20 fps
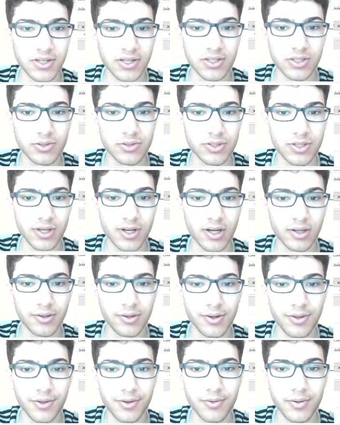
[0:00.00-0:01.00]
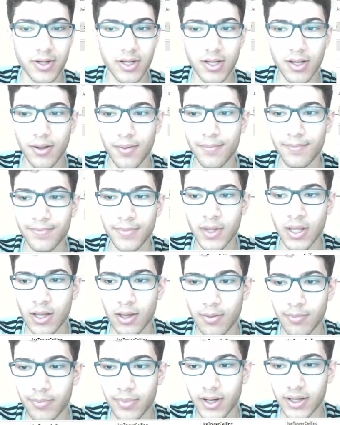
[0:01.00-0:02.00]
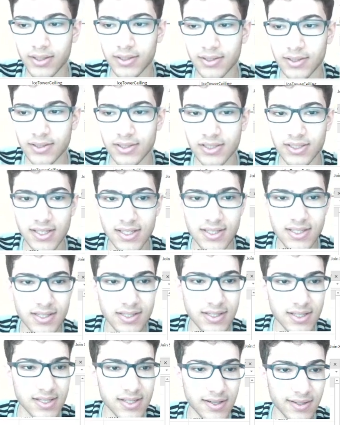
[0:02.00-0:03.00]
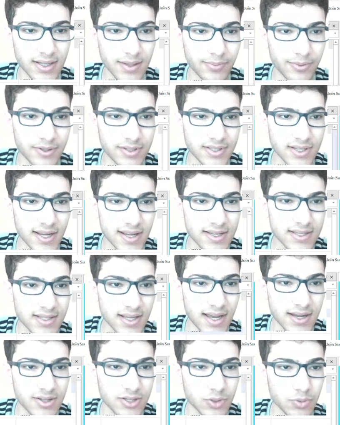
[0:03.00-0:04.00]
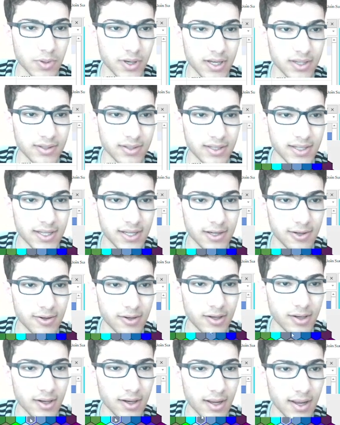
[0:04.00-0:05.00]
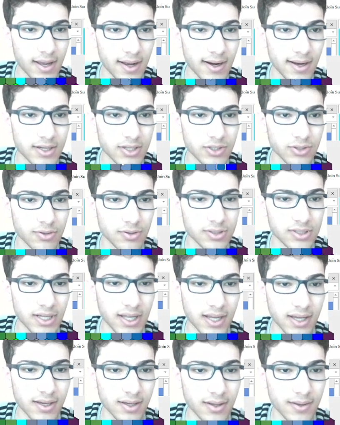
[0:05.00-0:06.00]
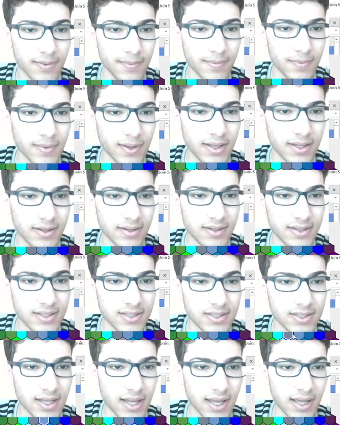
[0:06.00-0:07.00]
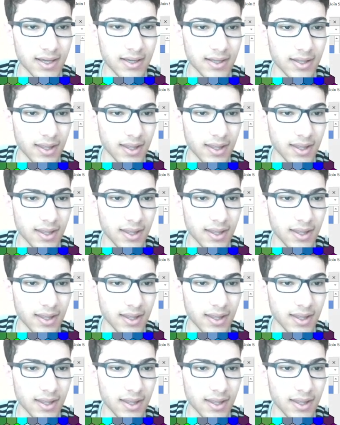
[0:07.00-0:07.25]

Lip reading: you can choose the color 3. But since it's not that precise, I just wanted to here, and I chose these like